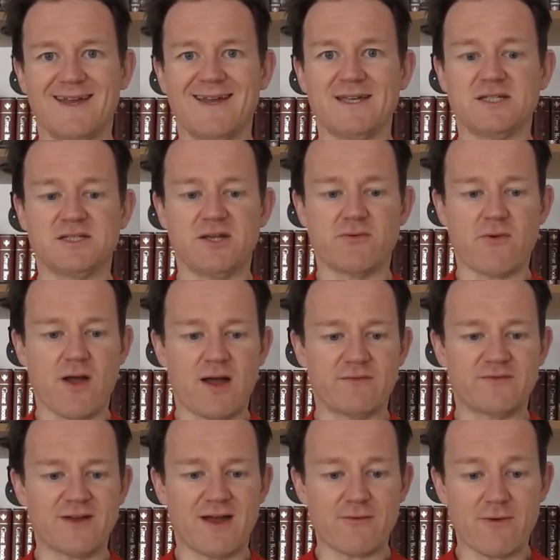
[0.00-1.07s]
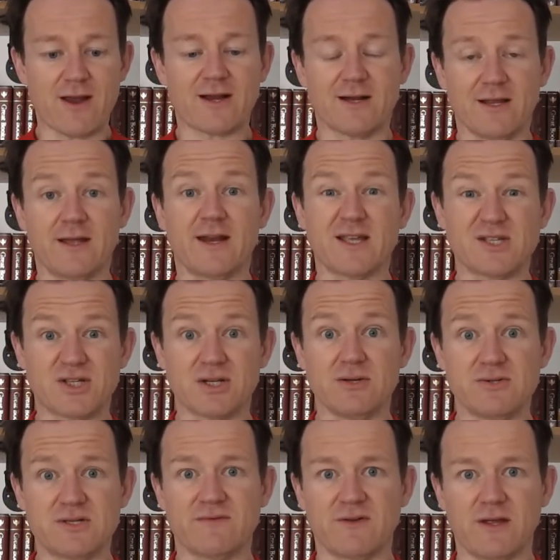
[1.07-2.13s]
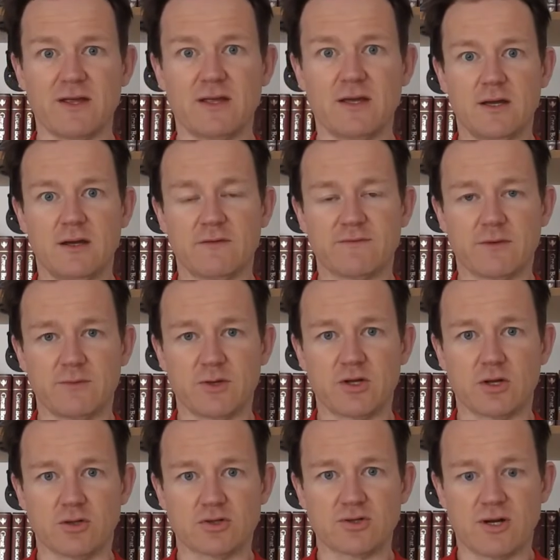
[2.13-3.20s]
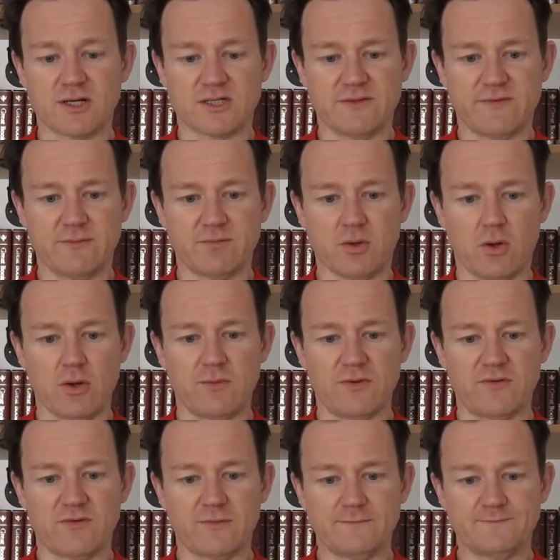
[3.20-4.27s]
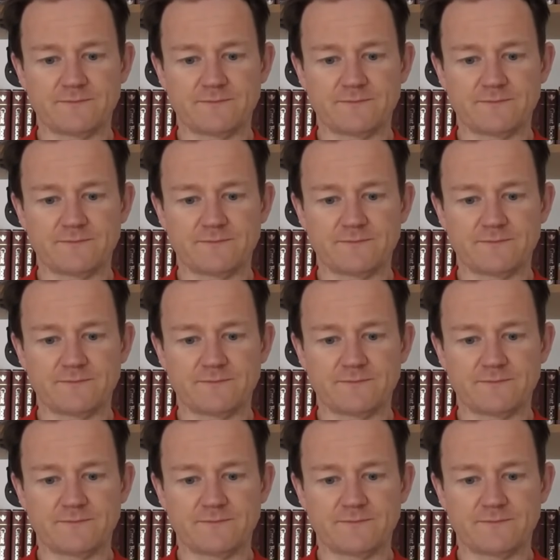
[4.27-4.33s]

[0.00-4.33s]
is derived directly and exclusively from the contracts of employment.